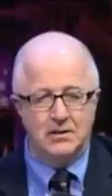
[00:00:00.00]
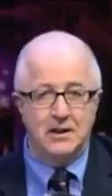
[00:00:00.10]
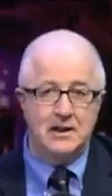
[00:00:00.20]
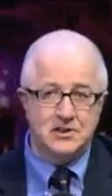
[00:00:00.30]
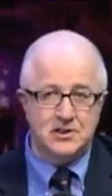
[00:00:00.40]

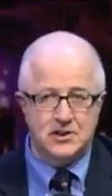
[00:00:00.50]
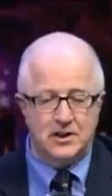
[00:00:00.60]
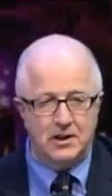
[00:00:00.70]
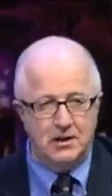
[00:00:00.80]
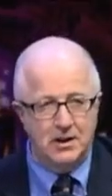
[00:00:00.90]

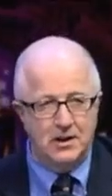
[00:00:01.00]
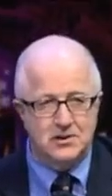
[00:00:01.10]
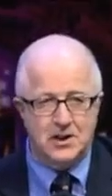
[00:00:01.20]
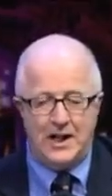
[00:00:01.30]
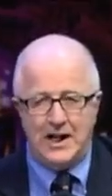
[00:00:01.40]

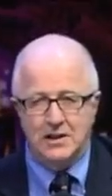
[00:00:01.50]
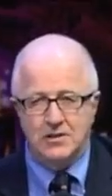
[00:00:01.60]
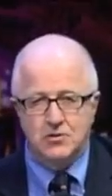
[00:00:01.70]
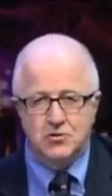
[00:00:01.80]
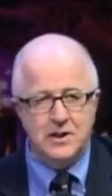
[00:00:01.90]

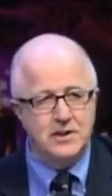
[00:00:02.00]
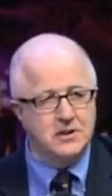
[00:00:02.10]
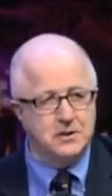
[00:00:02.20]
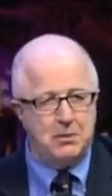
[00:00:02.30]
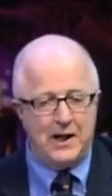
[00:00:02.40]

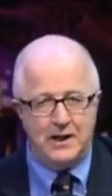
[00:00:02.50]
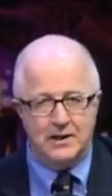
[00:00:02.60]
Greenspan,